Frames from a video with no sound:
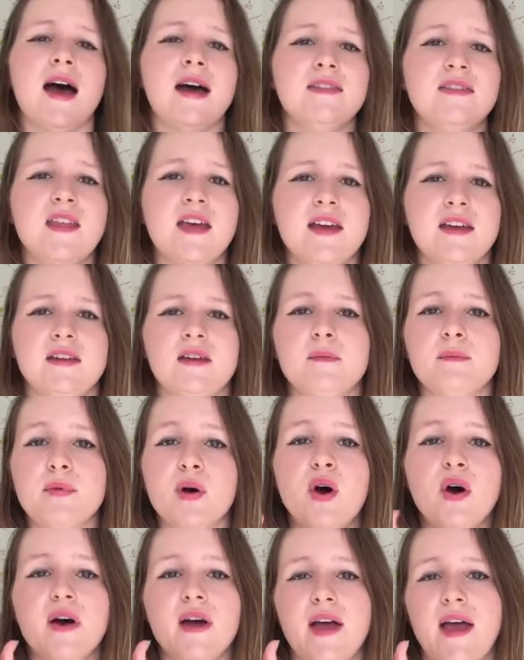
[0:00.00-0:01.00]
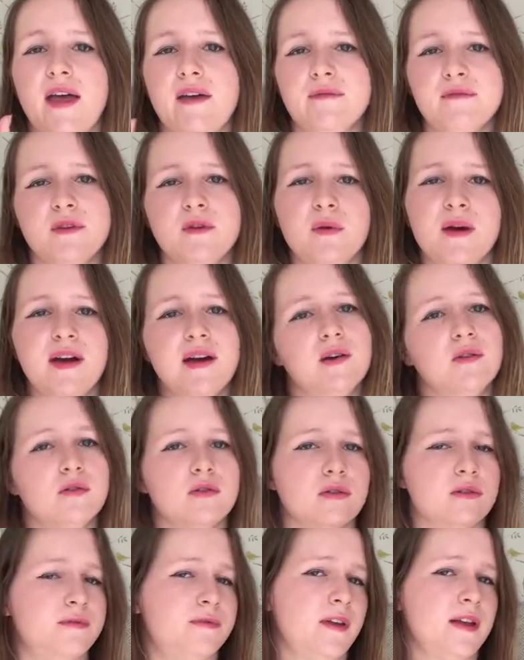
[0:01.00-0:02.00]
and then put everywhere
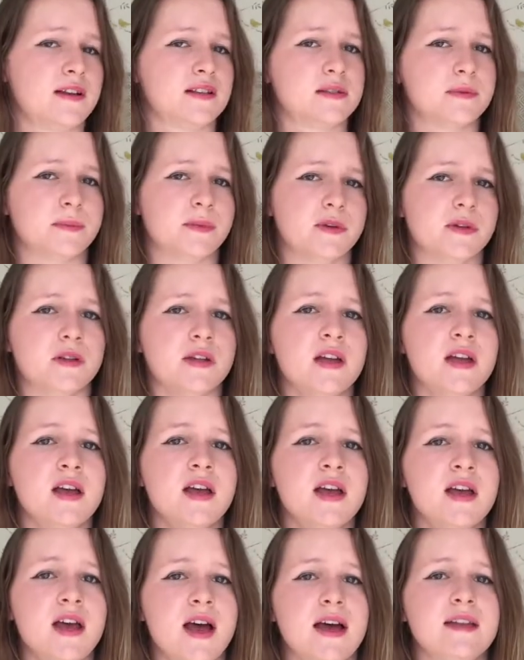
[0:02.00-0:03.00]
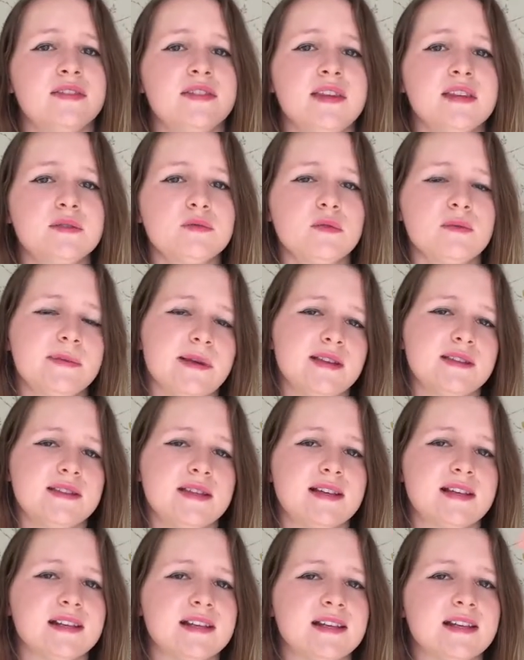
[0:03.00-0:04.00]
or flexible. And this will
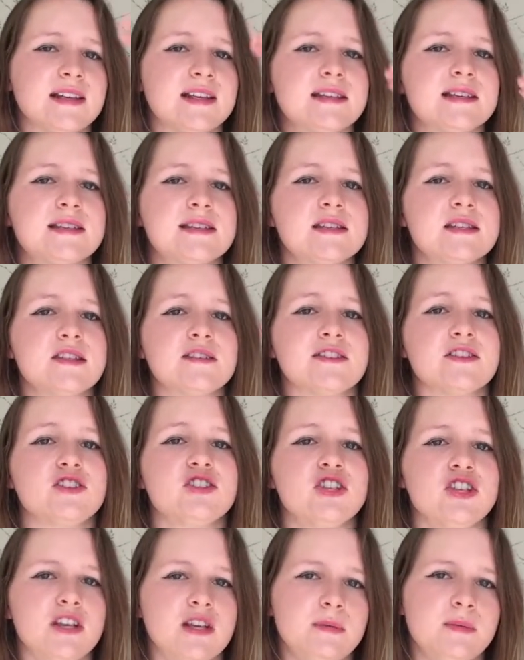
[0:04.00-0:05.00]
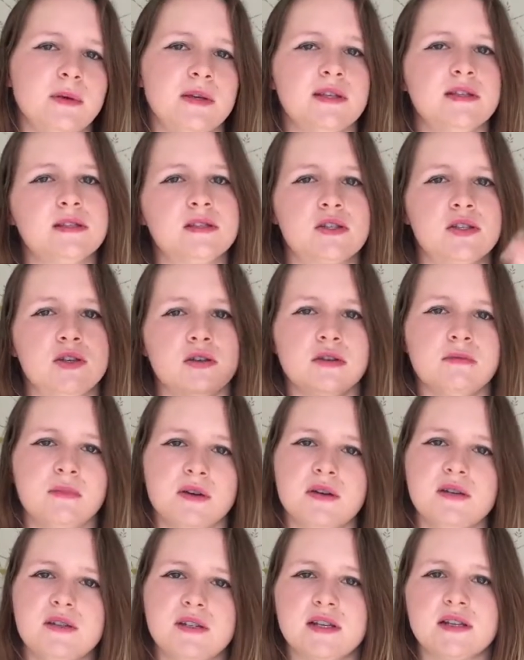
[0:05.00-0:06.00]
basically list the cheapest to the
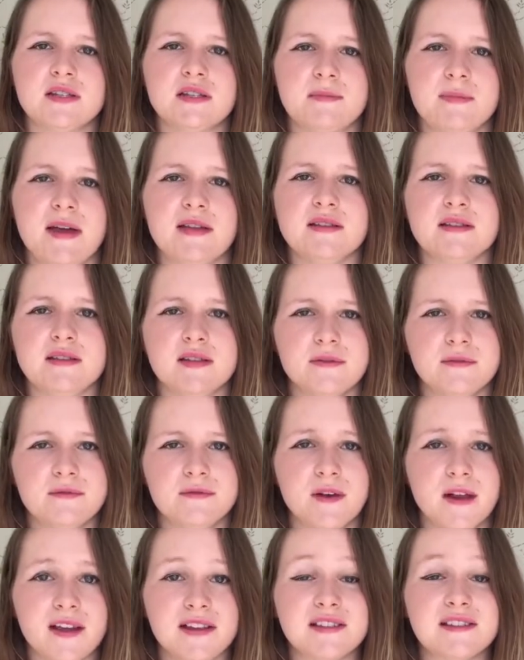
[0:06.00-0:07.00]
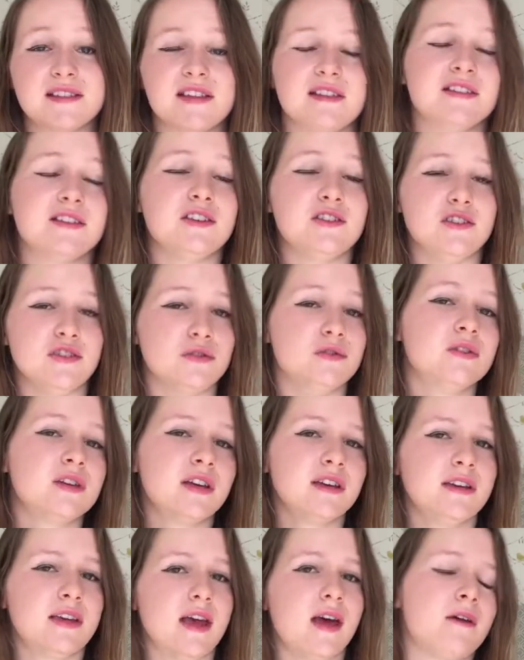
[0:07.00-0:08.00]
most expensive flights that you
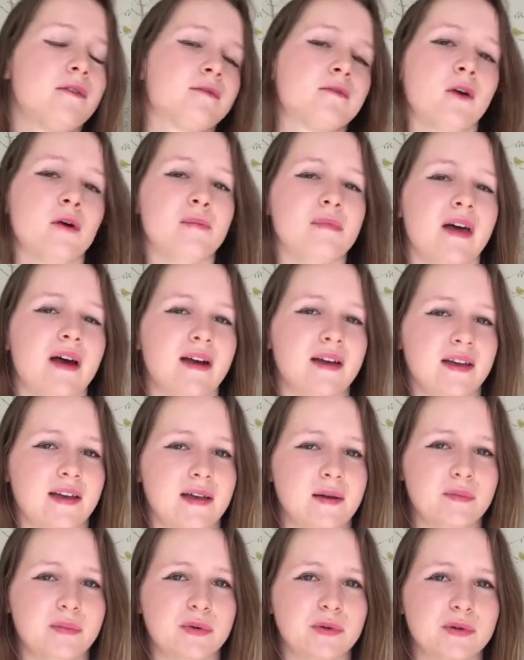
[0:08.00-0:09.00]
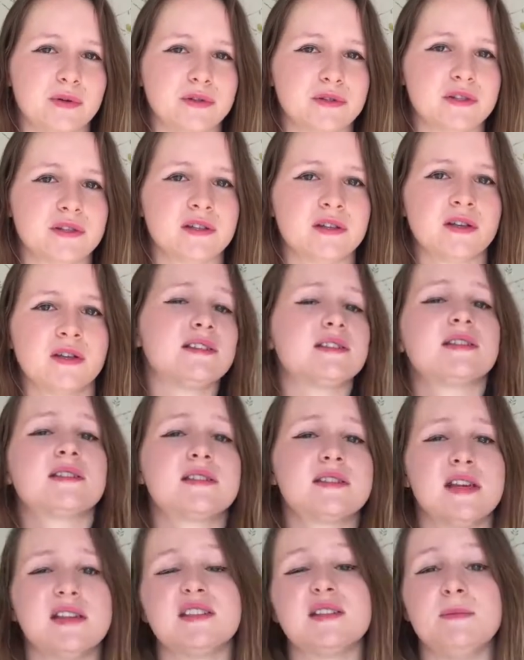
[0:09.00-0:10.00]
can get from that airport. It does
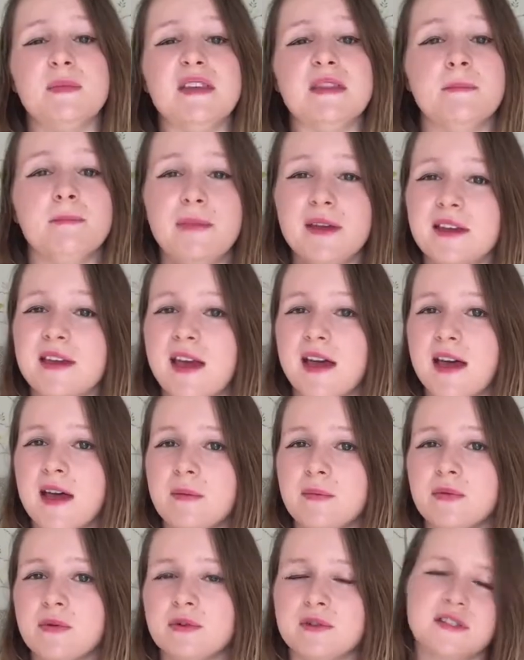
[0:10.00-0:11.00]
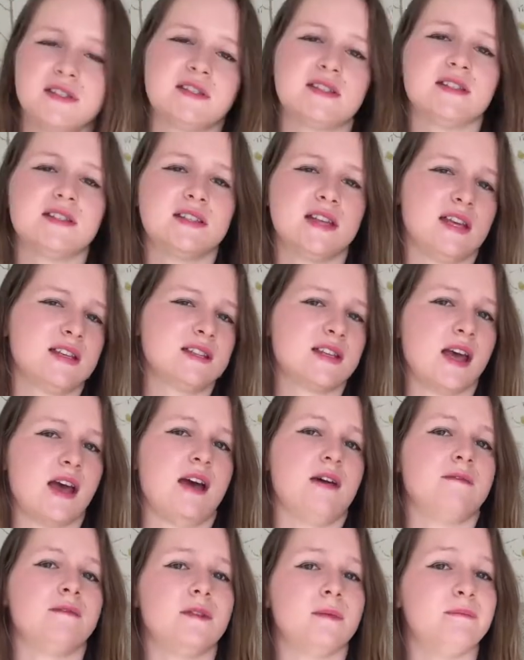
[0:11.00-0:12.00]
tend to be the bigger airports that tend to
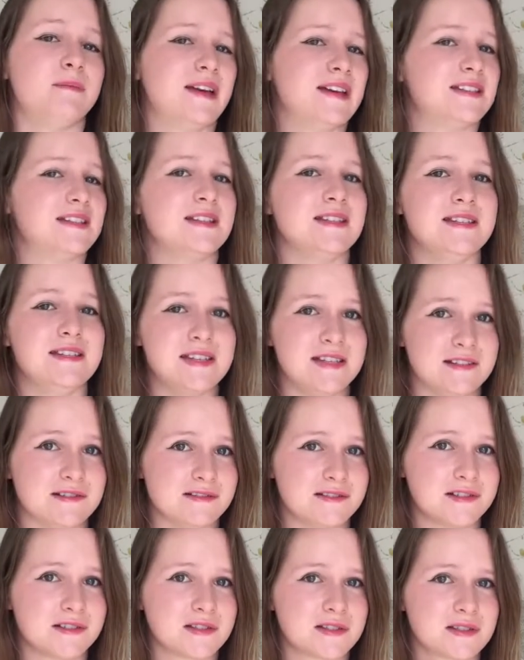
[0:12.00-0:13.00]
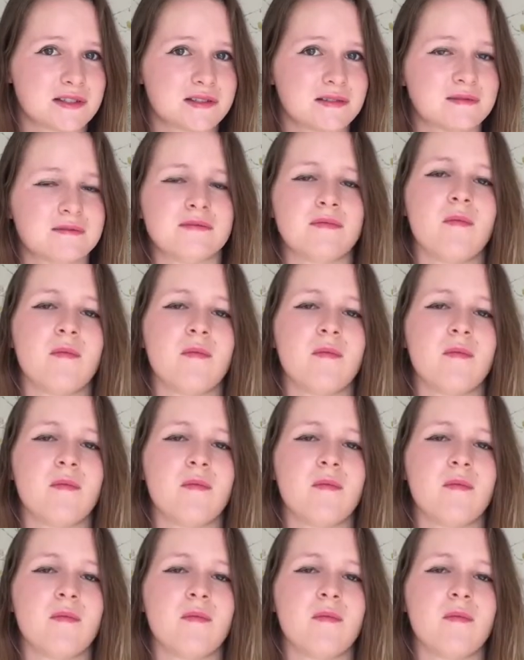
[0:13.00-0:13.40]
have the better deals.